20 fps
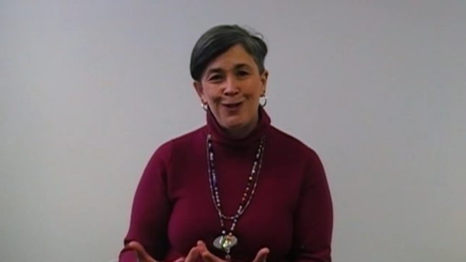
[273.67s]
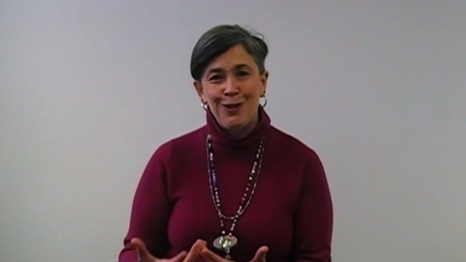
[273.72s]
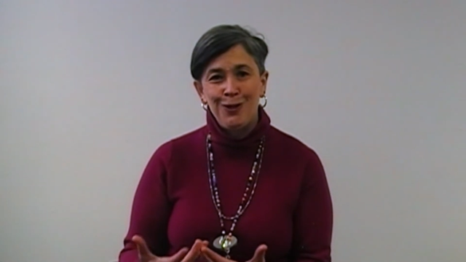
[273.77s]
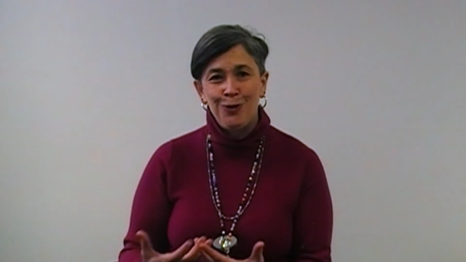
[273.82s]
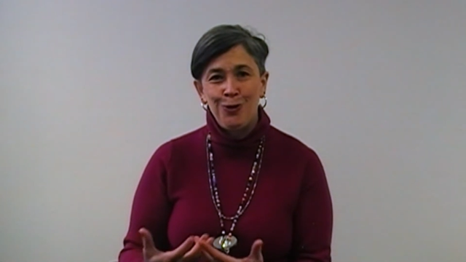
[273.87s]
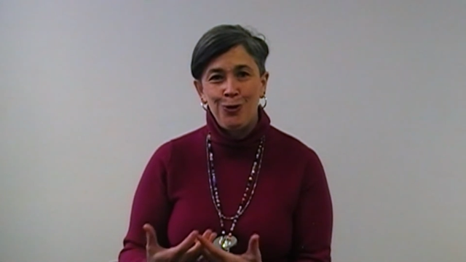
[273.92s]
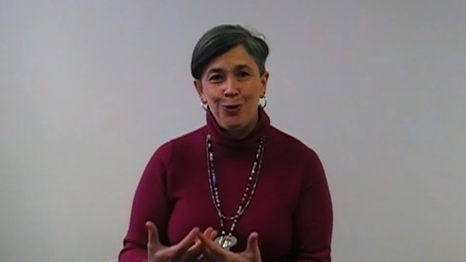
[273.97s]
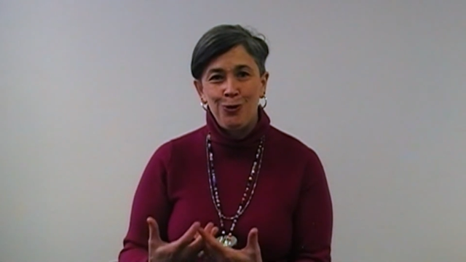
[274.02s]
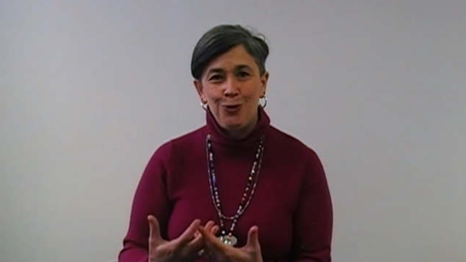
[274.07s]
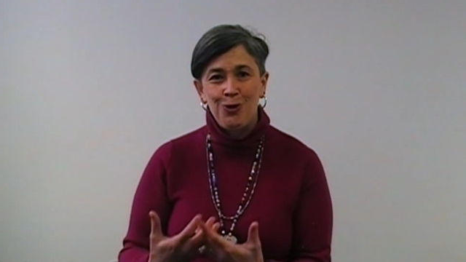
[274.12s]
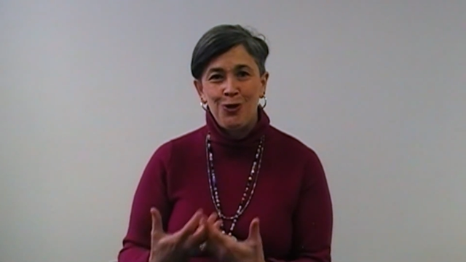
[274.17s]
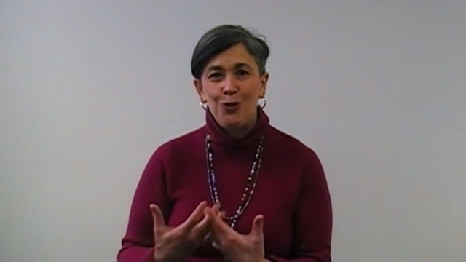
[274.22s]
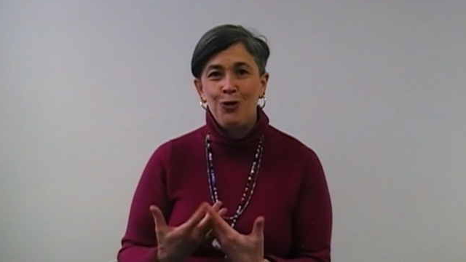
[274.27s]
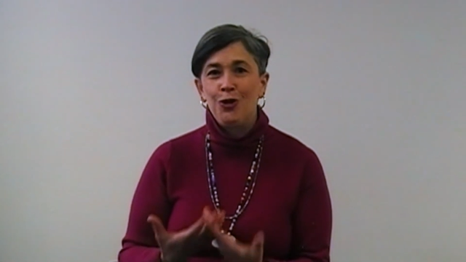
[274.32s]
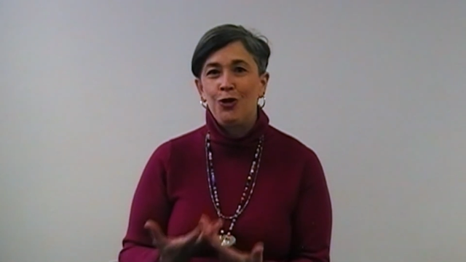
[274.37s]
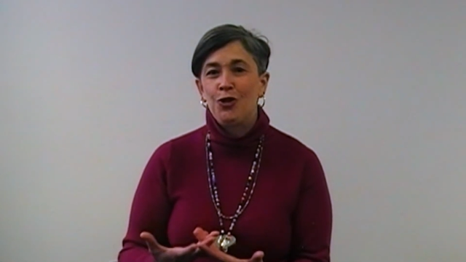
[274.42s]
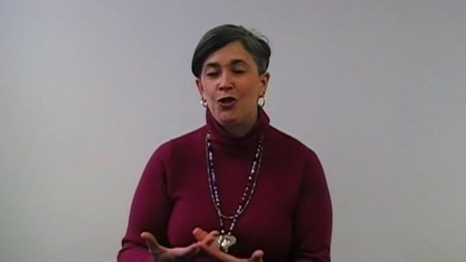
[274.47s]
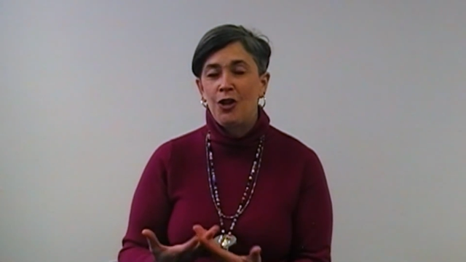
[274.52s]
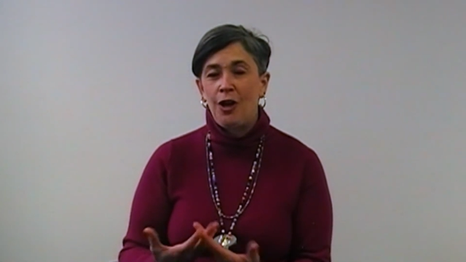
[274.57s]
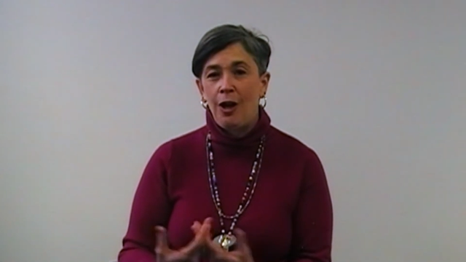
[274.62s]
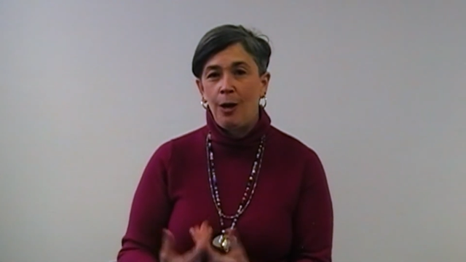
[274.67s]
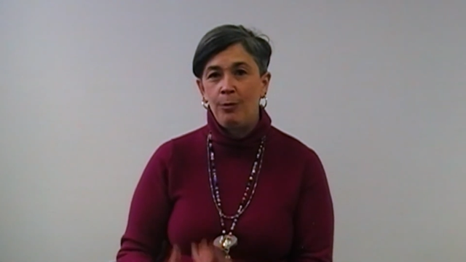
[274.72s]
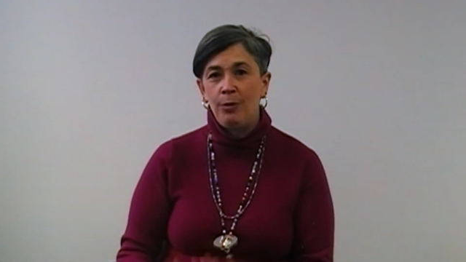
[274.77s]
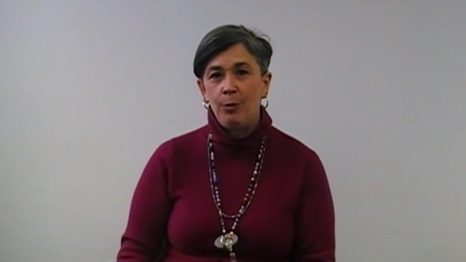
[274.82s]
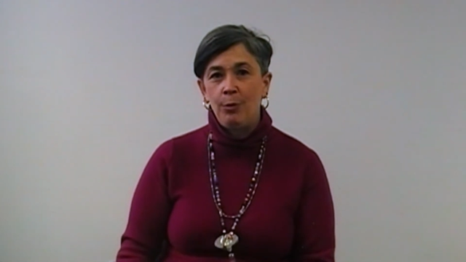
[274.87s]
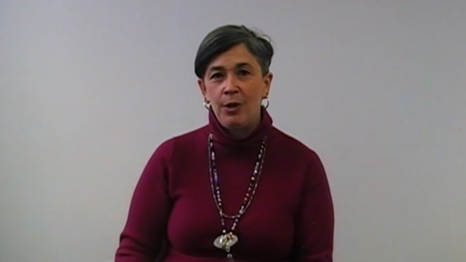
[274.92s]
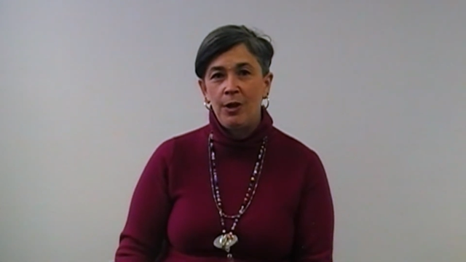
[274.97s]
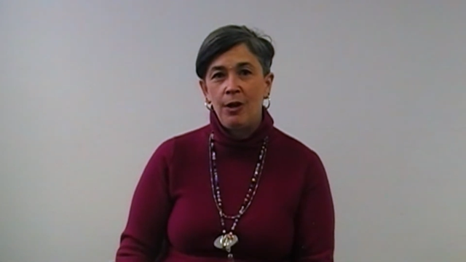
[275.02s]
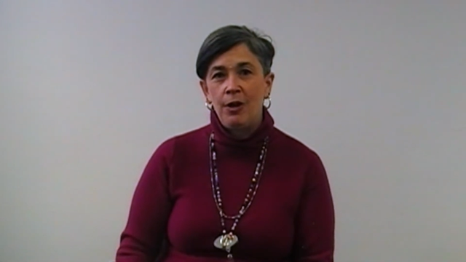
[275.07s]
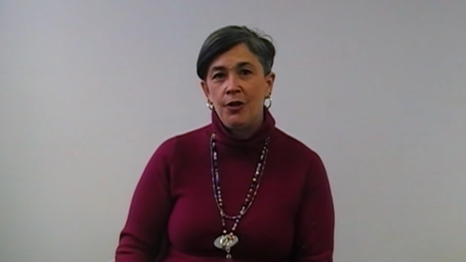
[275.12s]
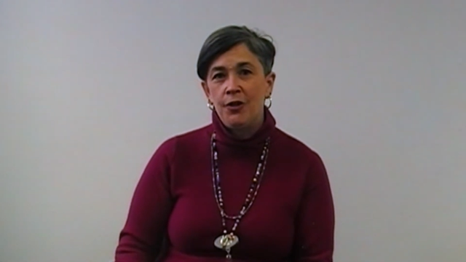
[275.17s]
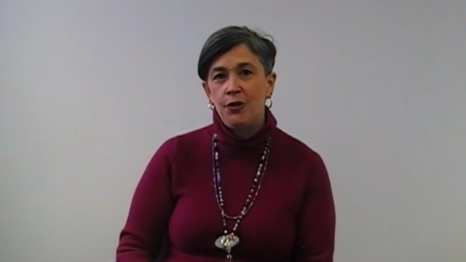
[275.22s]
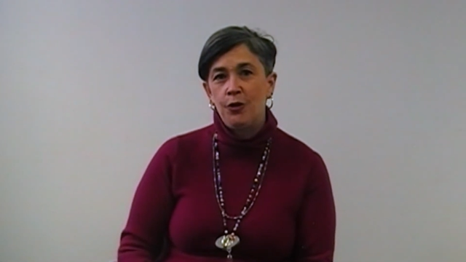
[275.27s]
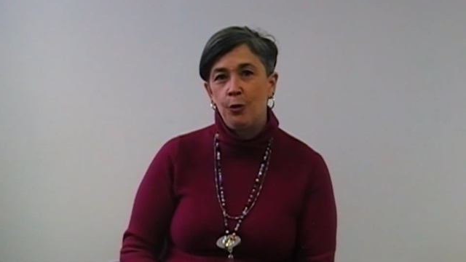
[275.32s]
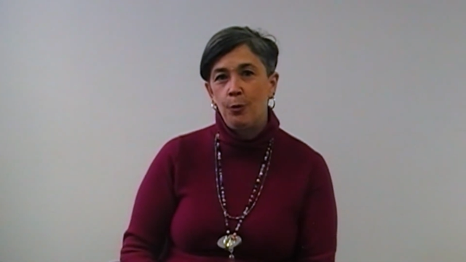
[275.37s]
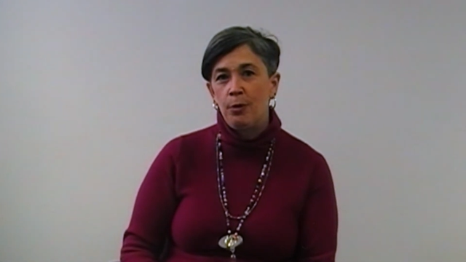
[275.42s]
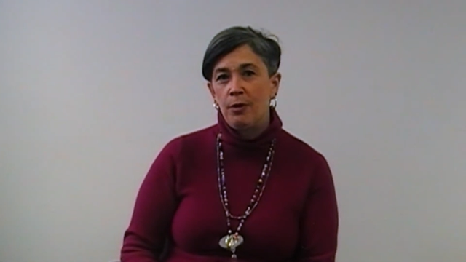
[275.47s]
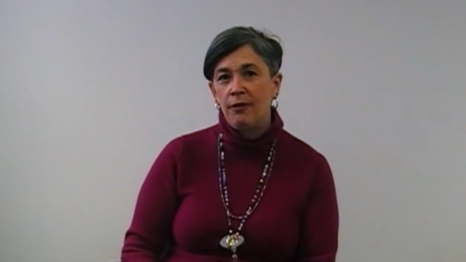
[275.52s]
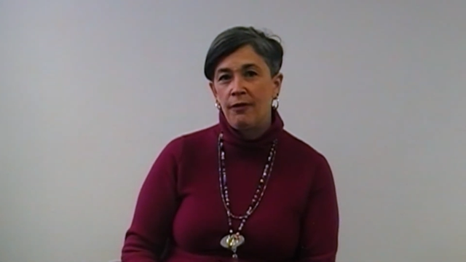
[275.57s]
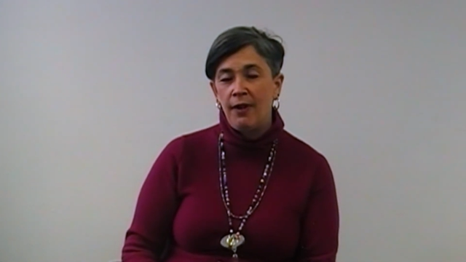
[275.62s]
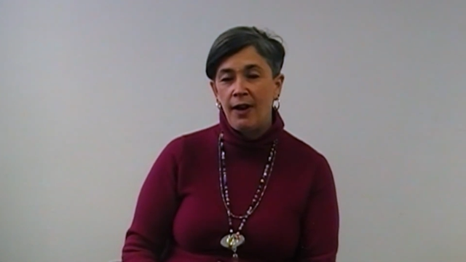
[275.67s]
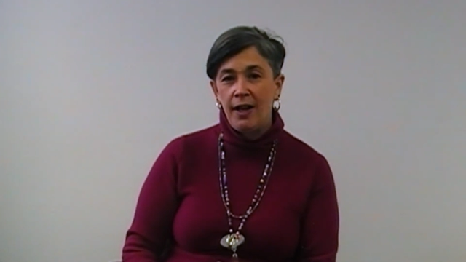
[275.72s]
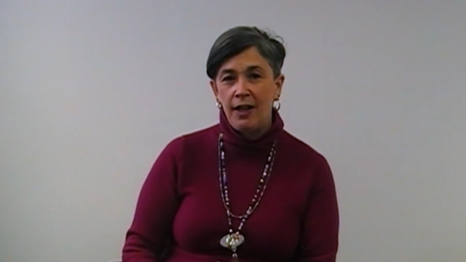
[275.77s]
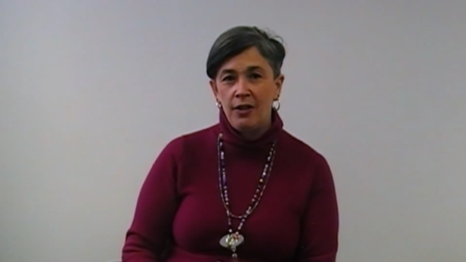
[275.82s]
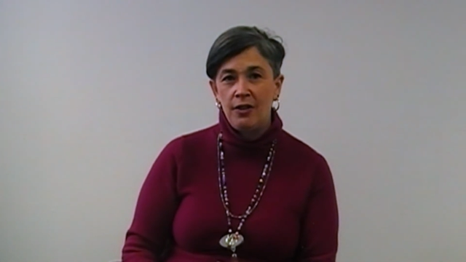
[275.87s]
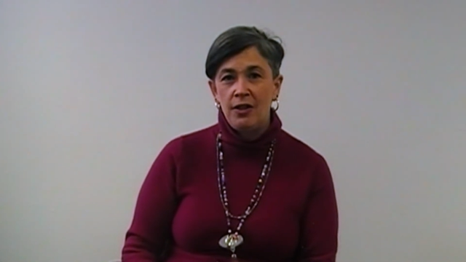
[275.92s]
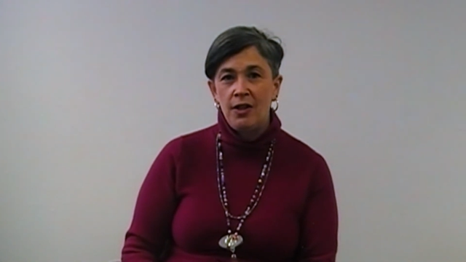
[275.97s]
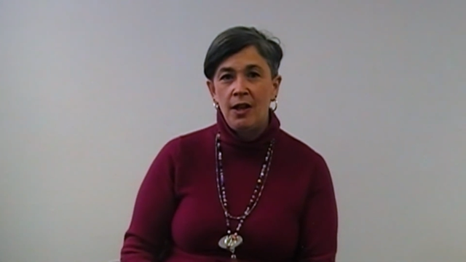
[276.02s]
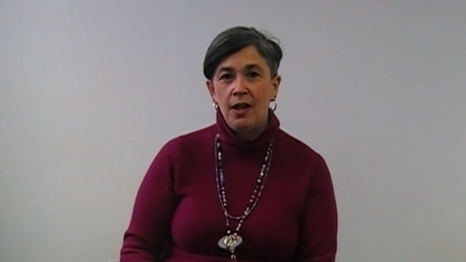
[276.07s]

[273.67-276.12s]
to do your job, but we also provide